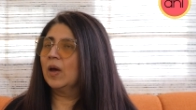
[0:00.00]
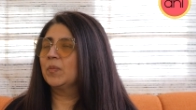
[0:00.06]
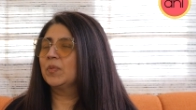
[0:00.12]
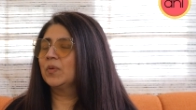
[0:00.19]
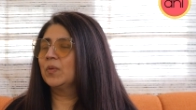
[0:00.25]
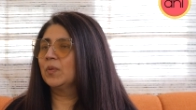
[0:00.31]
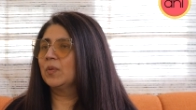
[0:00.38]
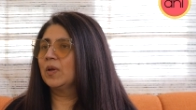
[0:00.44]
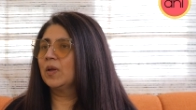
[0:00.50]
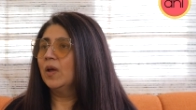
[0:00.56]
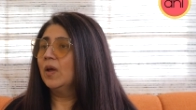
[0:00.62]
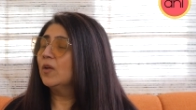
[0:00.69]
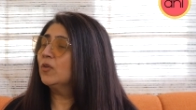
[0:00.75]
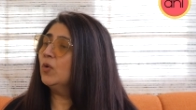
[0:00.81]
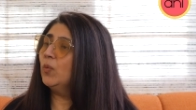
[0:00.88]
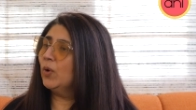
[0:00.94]
Absolutely.
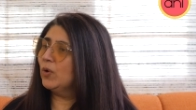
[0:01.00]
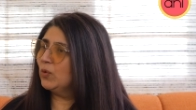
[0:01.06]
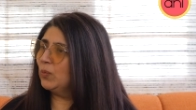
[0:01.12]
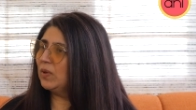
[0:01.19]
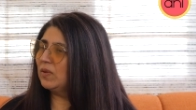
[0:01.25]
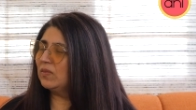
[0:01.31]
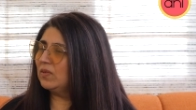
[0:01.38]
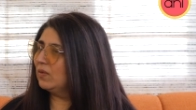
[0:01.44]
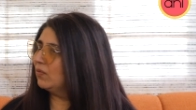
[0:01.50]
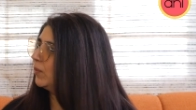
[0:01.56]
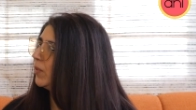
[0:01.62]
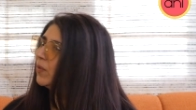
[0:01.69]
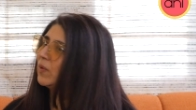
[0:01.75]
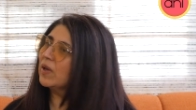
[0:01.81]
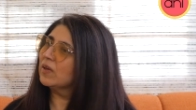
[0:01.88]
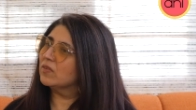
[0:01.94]
So what do we see from
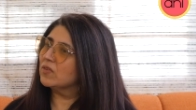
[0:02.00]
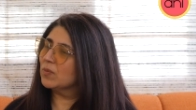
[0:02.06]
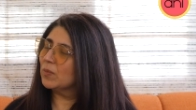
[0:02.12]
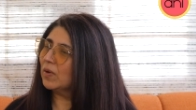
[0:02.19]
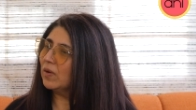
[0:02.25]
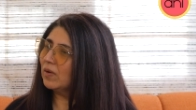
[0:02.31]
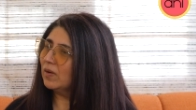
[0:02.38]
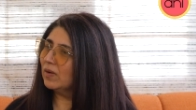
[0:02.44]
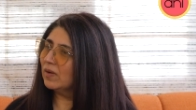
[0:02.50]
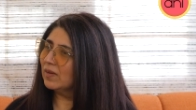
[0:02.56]
you next, Jamal?